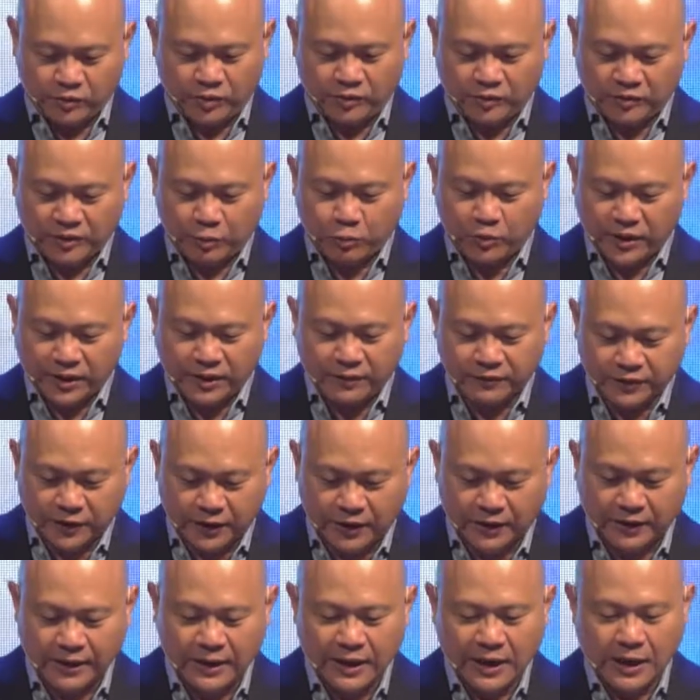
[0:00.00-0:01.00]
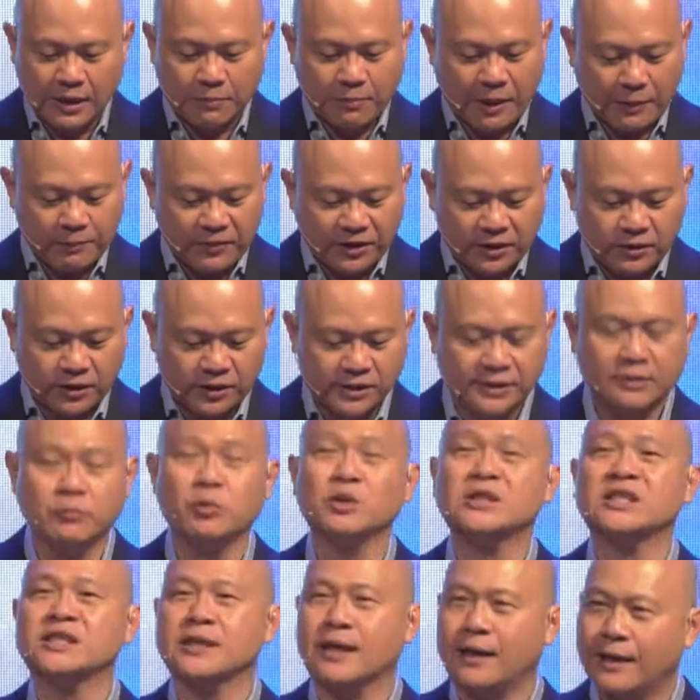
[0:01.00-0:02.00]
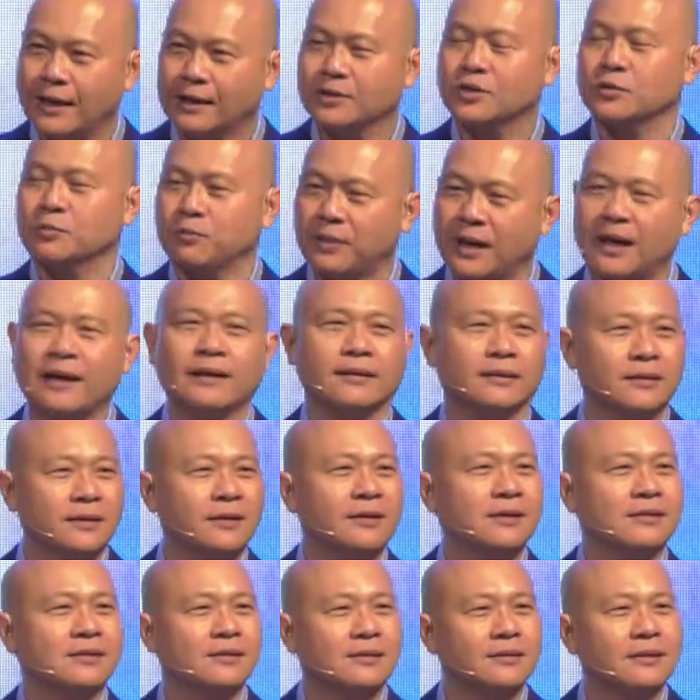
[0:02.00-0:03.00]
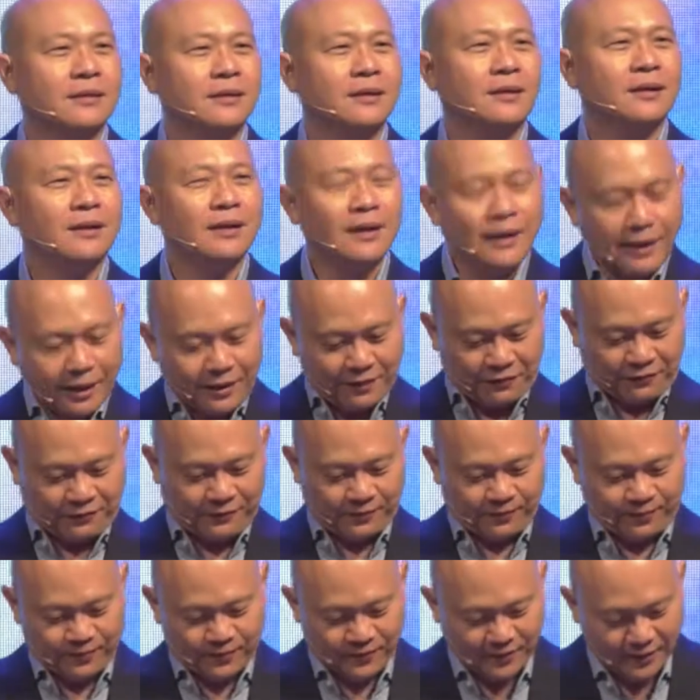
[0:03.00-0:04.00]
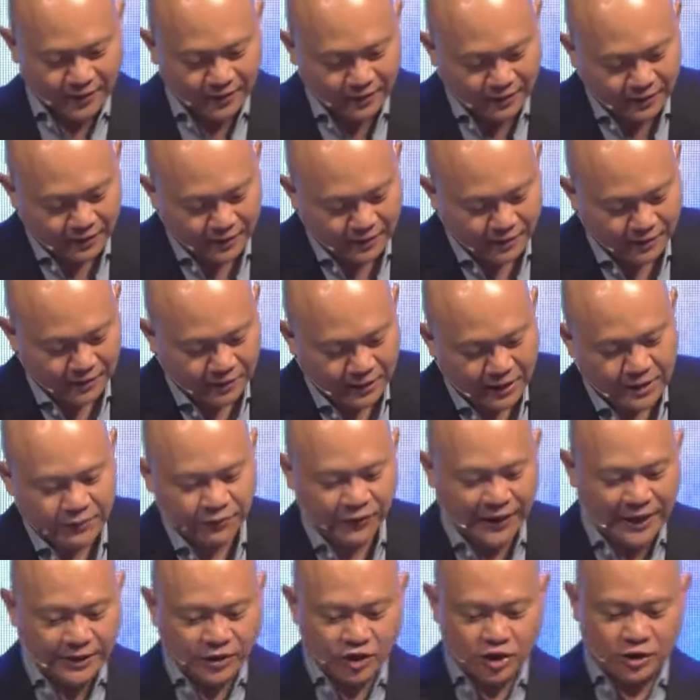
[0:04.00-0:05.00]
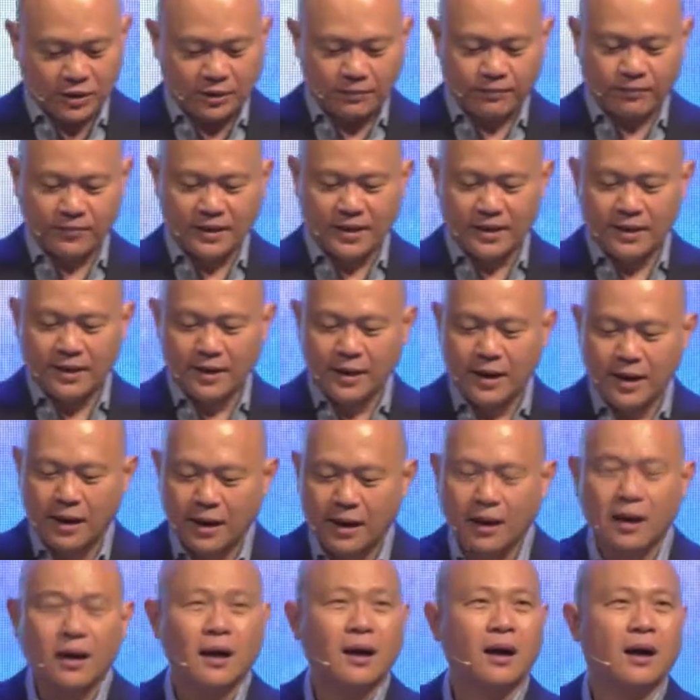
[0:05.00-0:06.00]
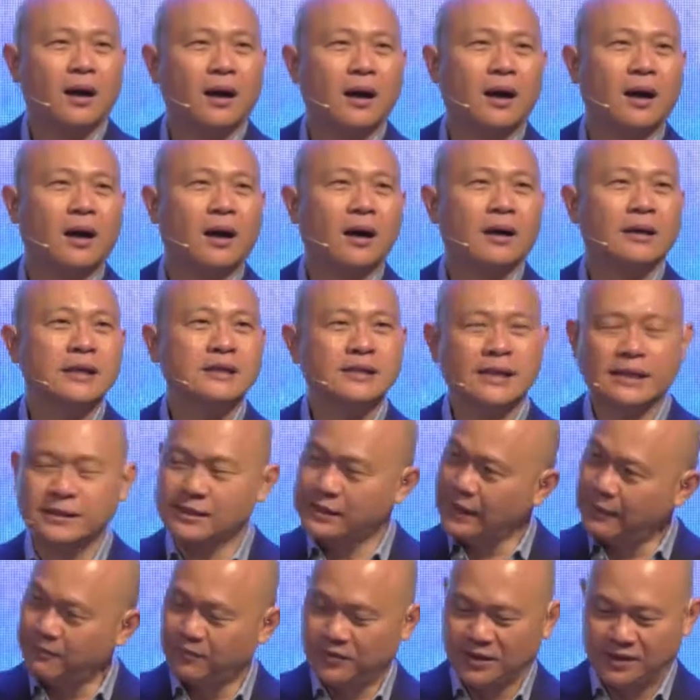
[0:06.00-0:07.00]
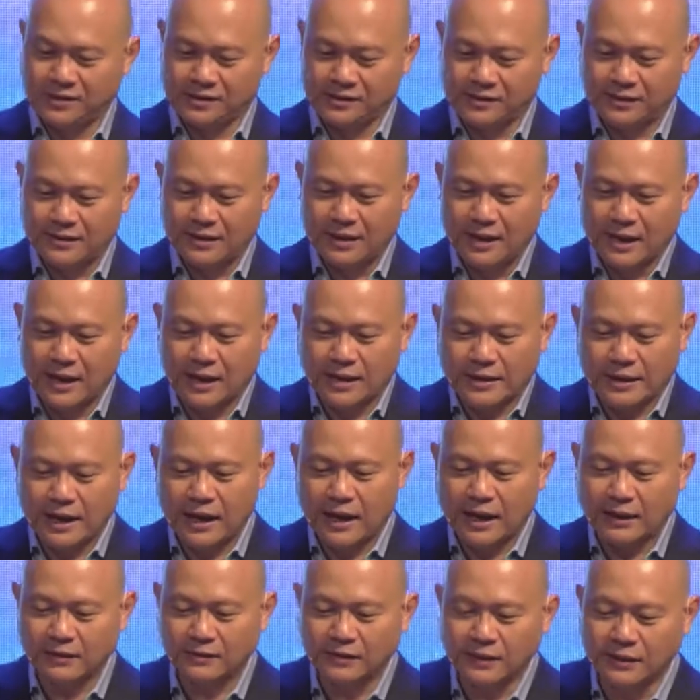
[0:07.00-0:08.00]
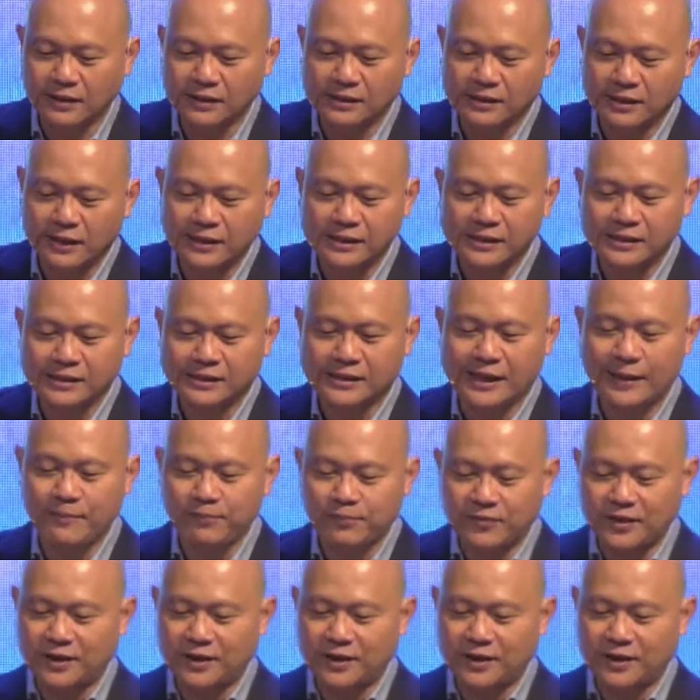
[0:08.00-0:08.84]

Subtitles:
the word of God, but because they were touched by his love, his friendship, his acceptance. Now, I think it says something